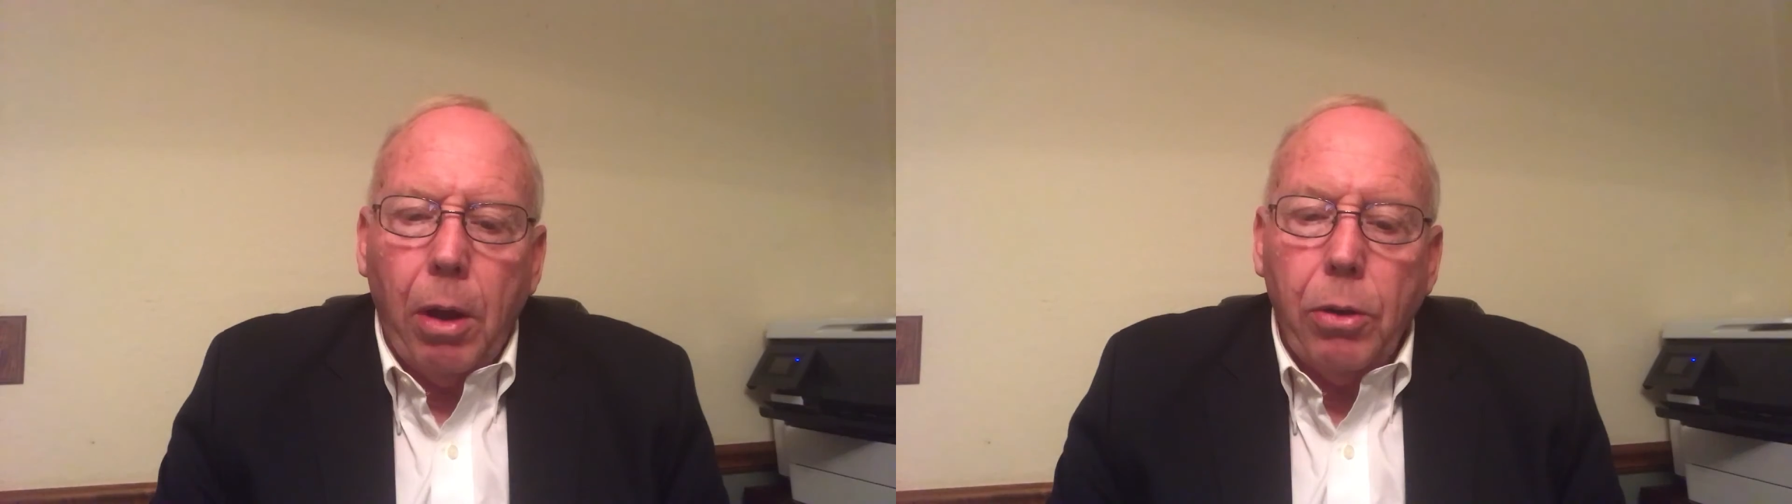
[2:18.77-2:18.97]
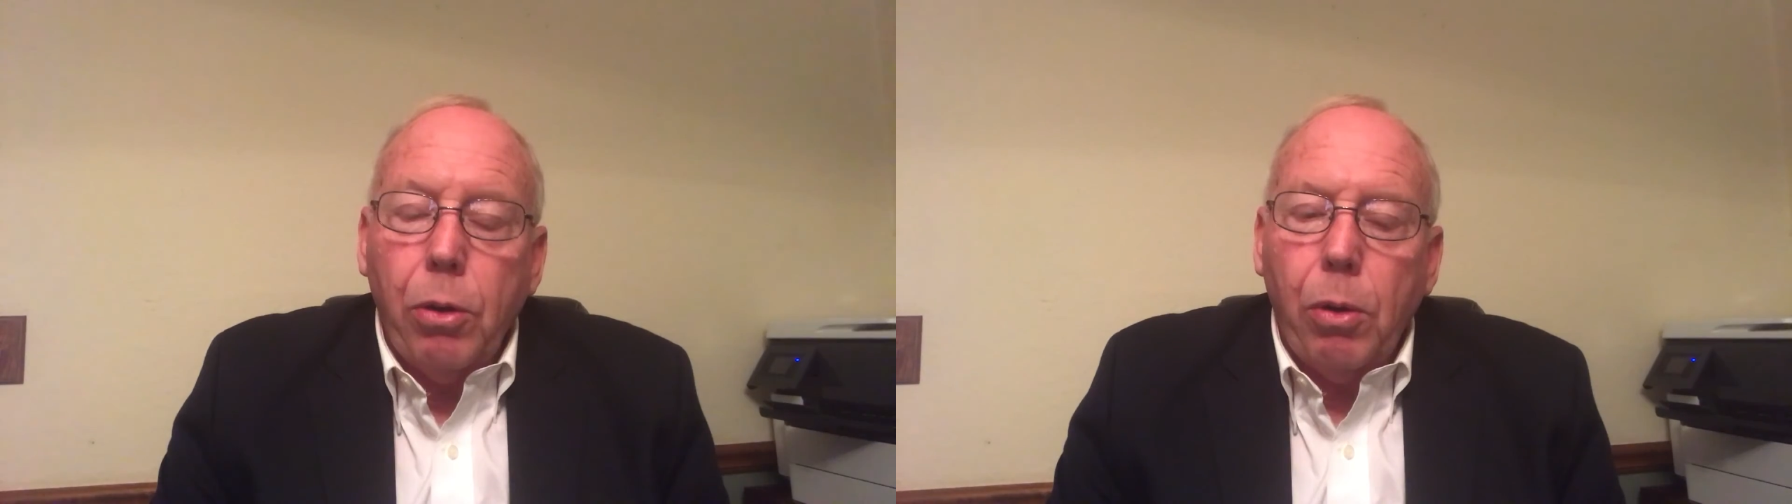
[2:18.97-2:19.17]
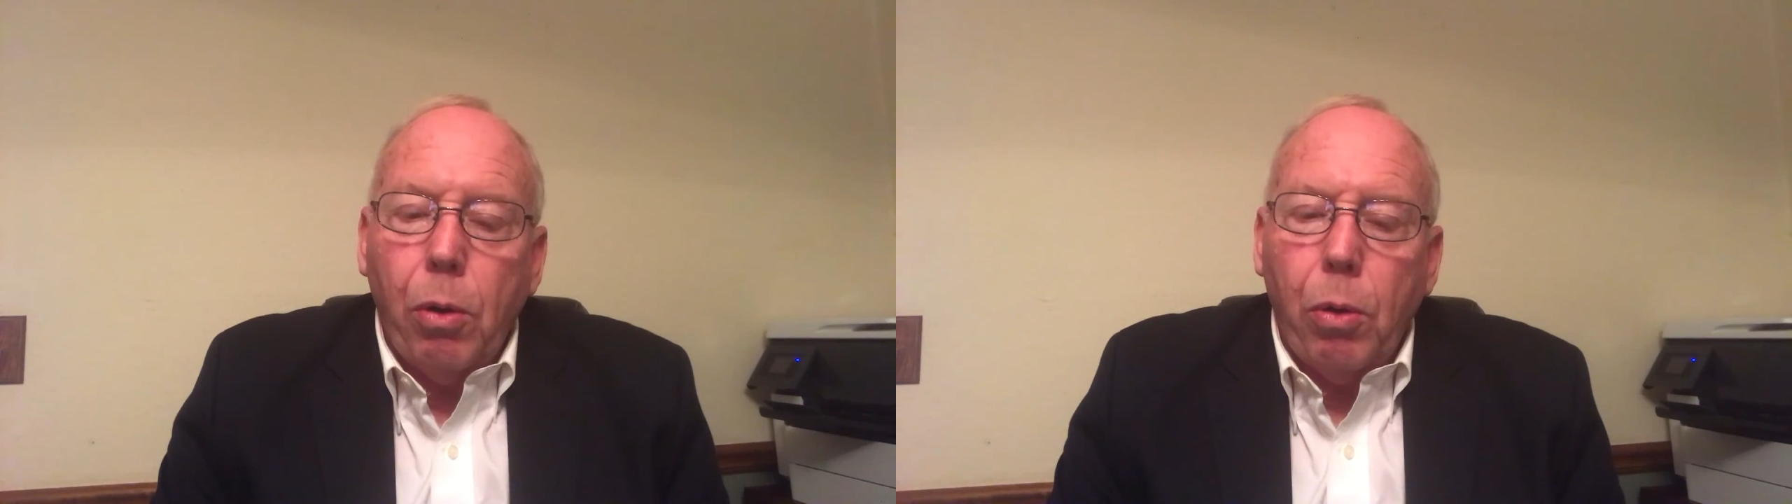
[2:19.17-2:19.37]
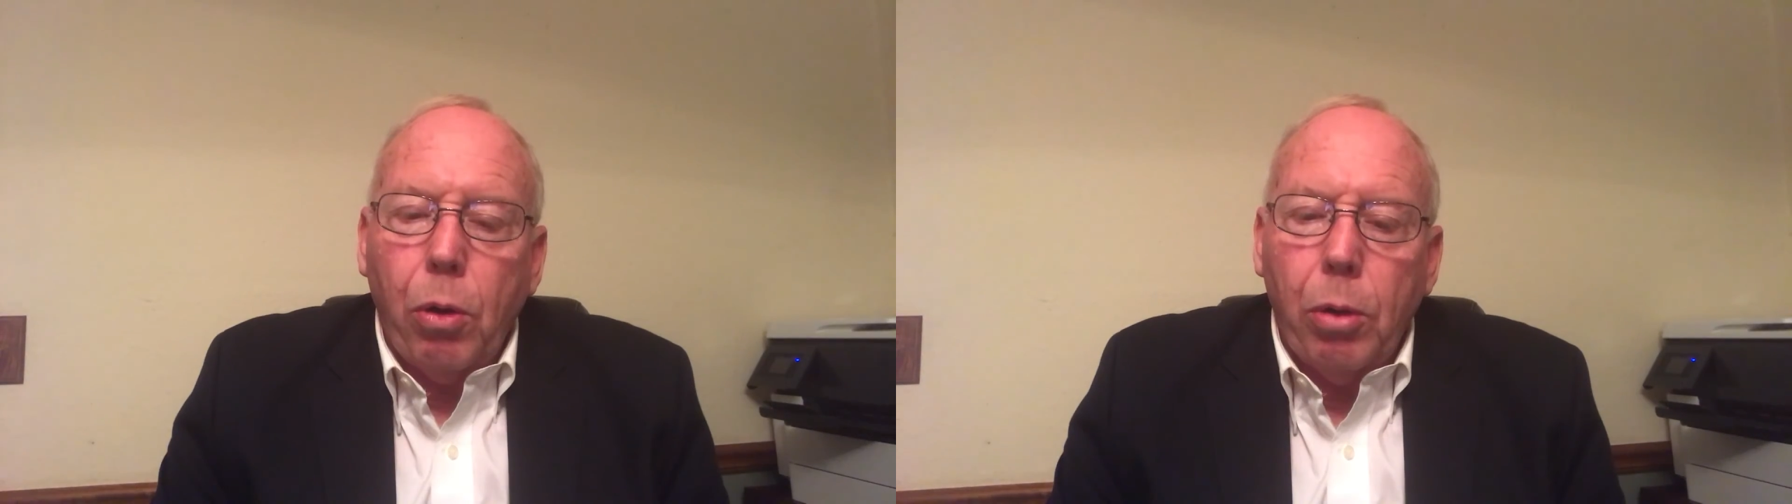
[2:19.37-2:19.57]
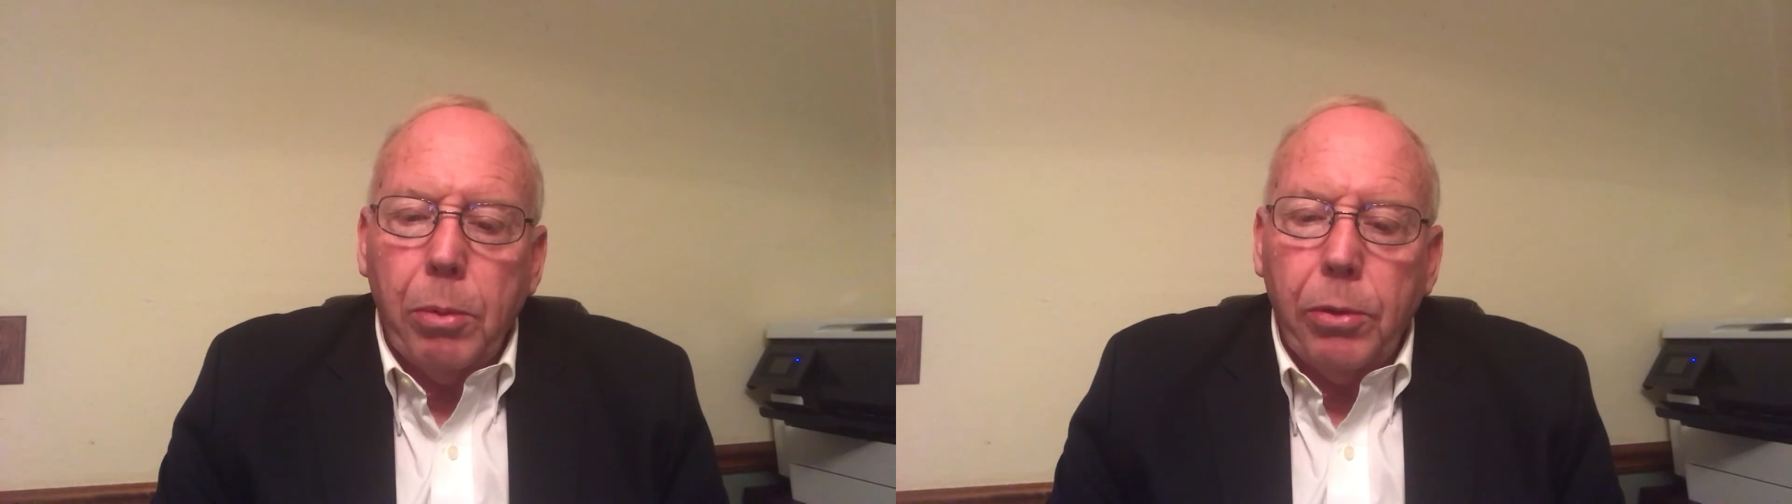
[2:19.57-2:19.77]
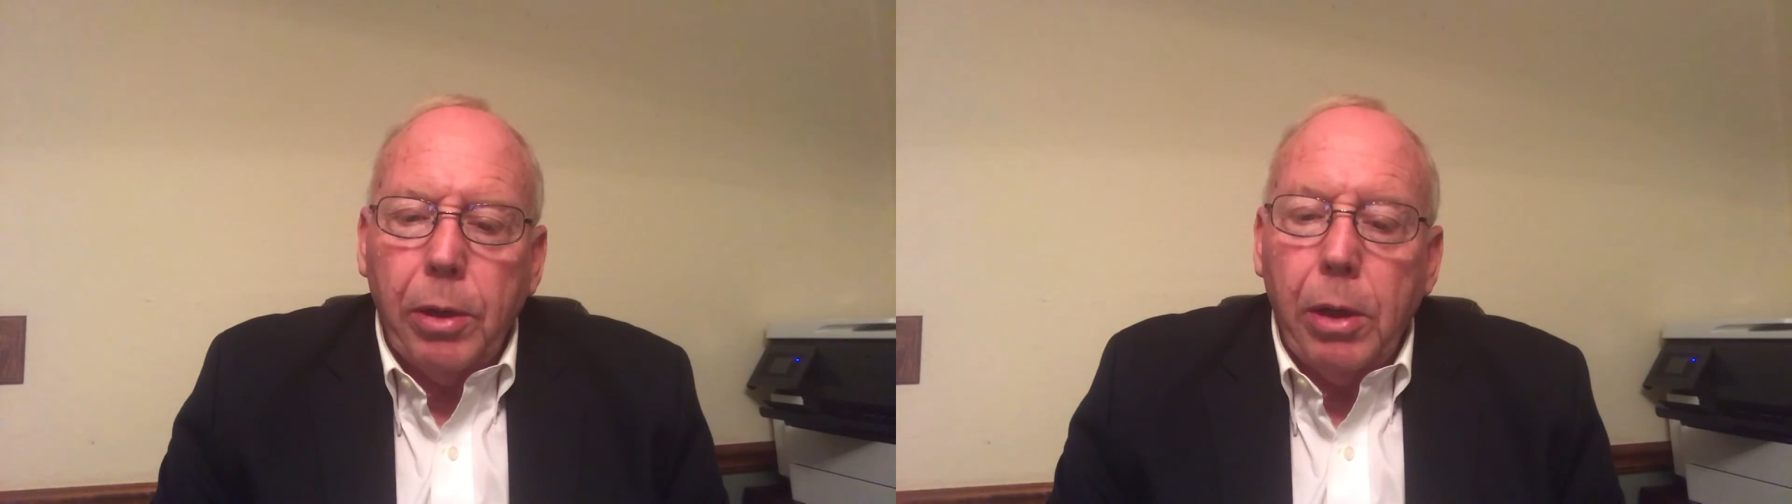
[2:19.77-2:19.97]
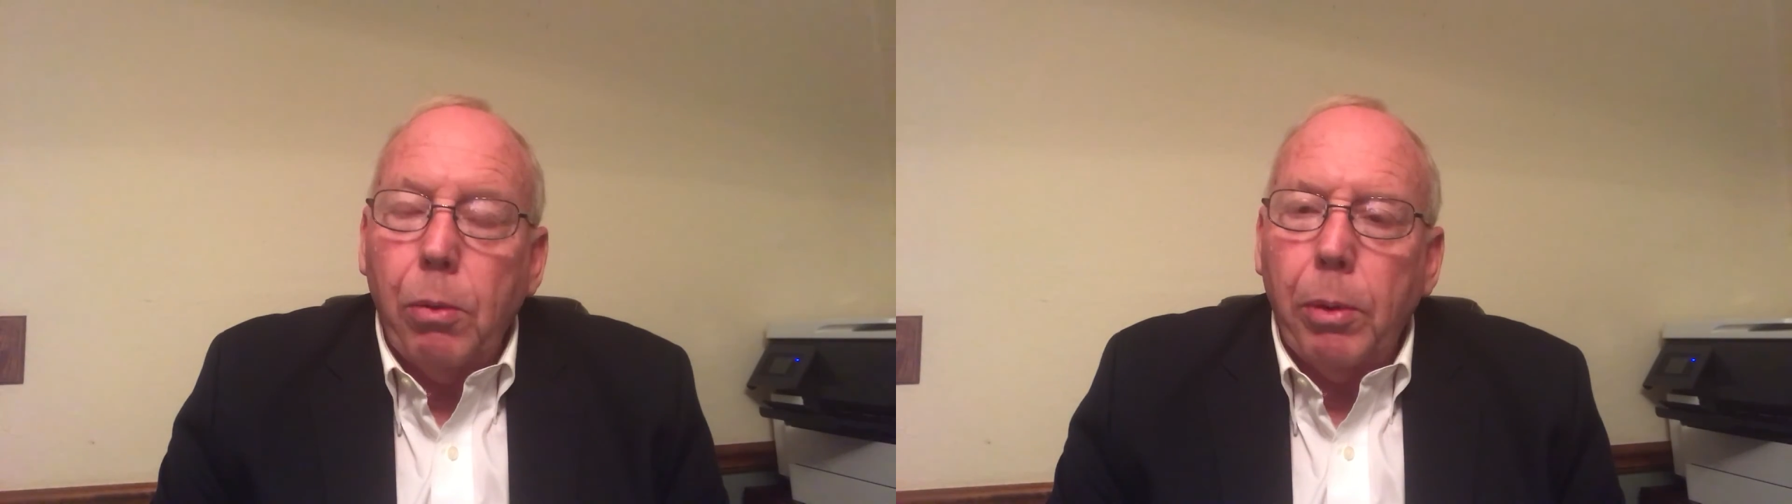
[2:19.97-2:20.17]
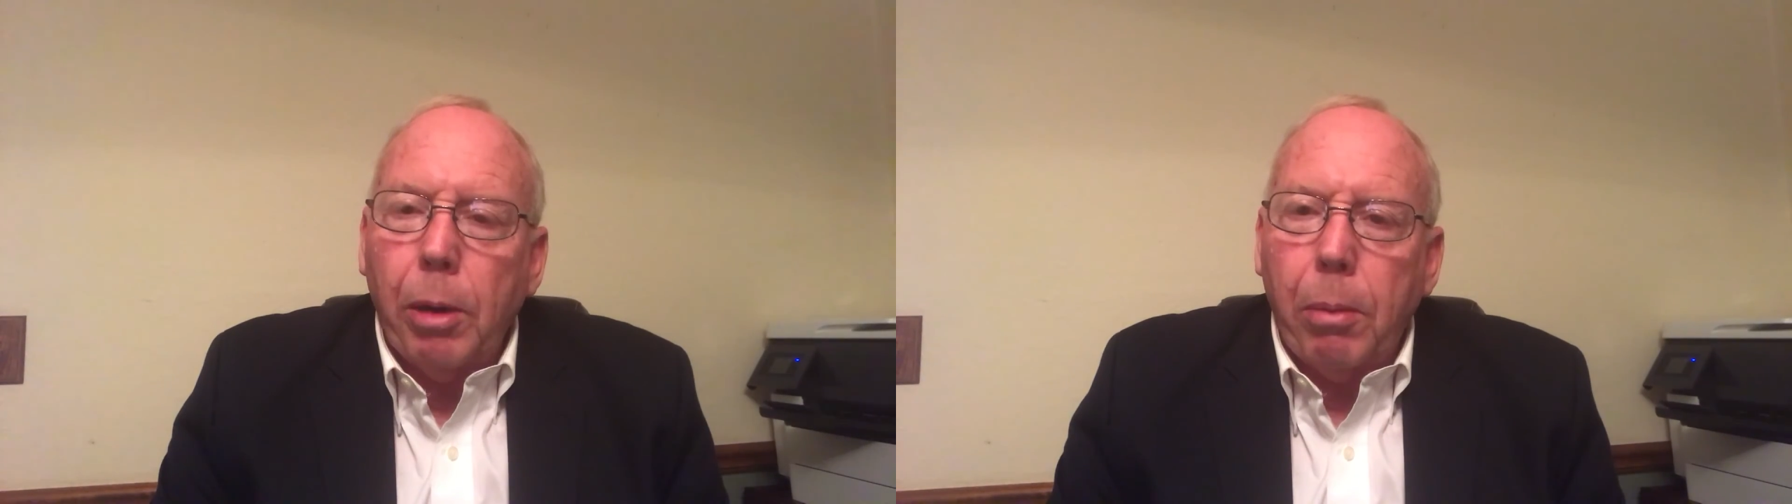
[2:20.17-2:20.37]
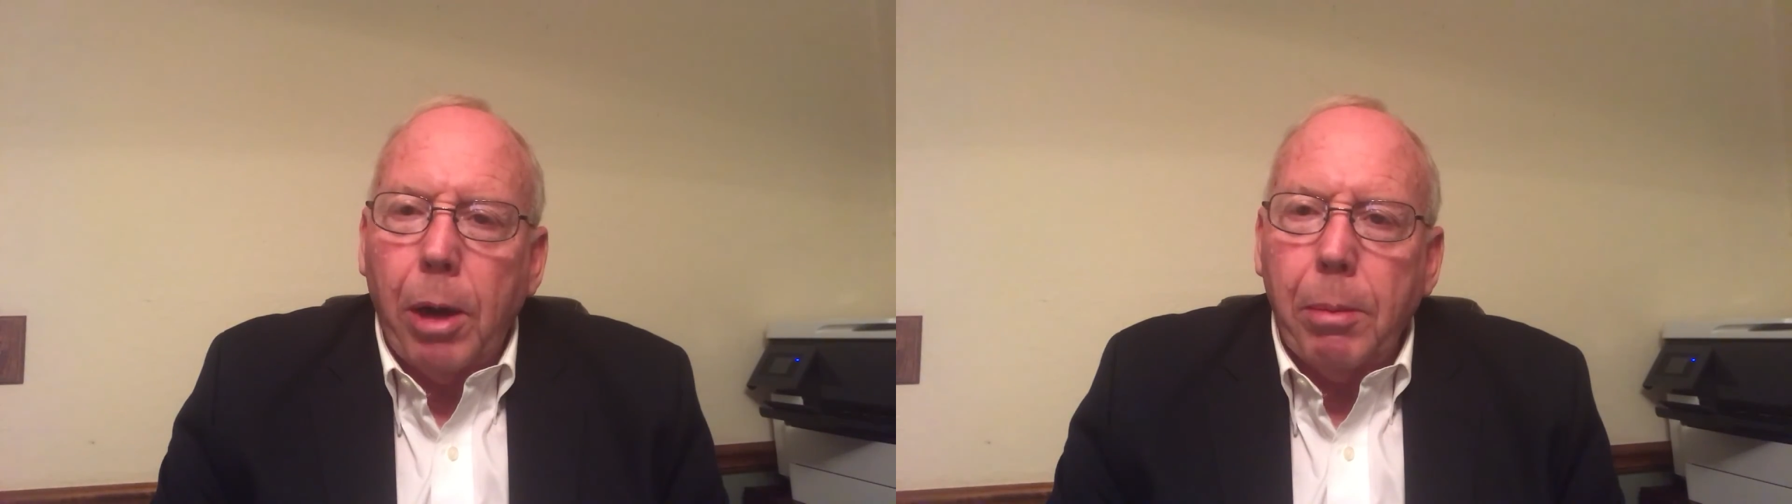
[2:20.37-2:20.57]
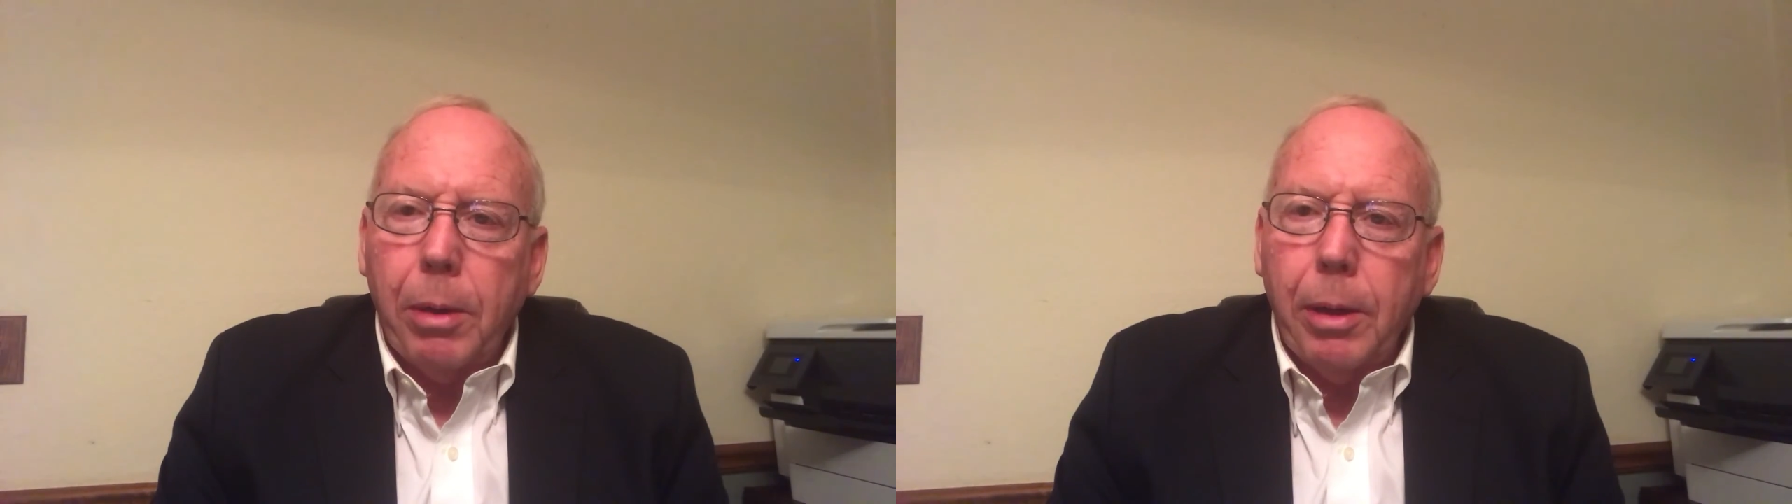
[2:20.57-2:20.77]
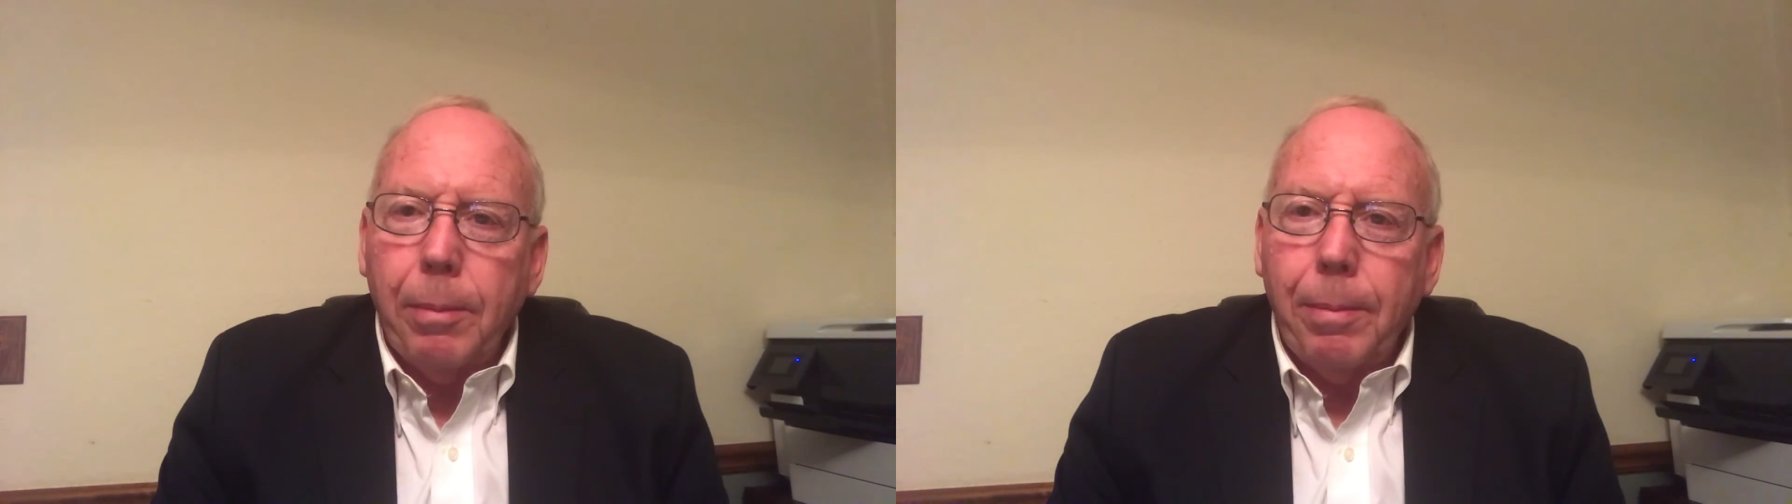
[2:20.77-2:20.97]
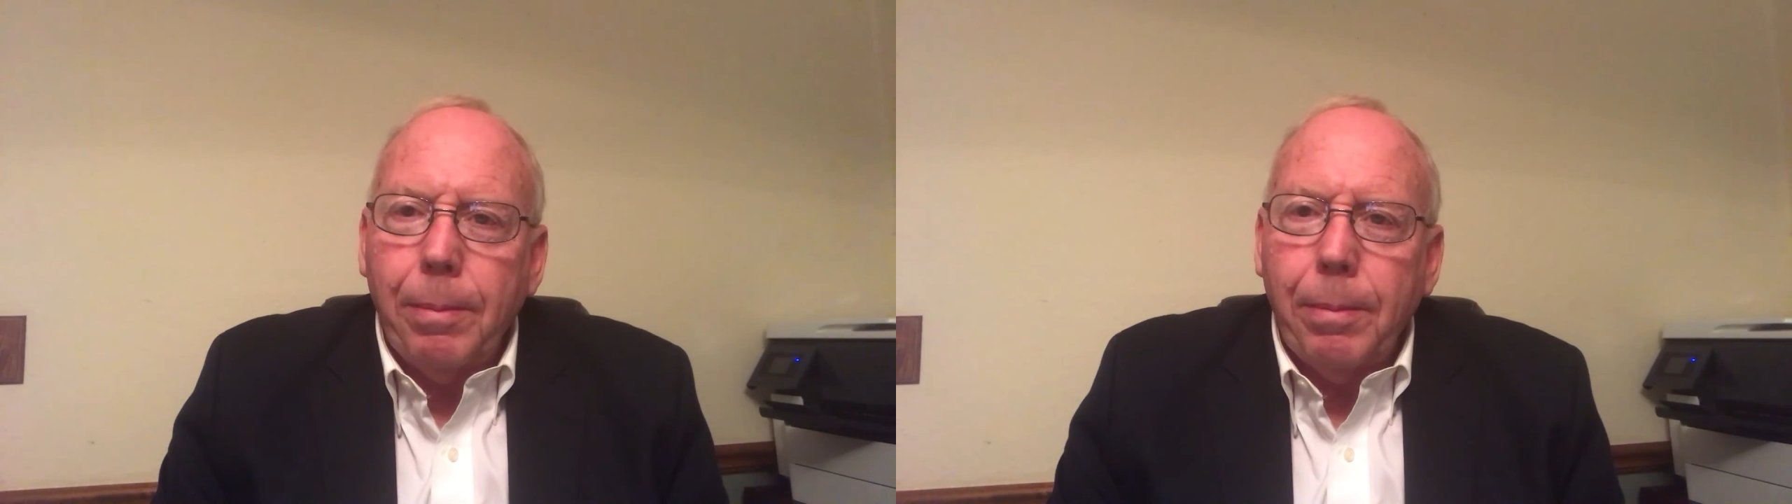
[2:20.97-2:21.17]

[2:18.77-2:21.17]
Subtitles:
on your Oklahoma City rental property.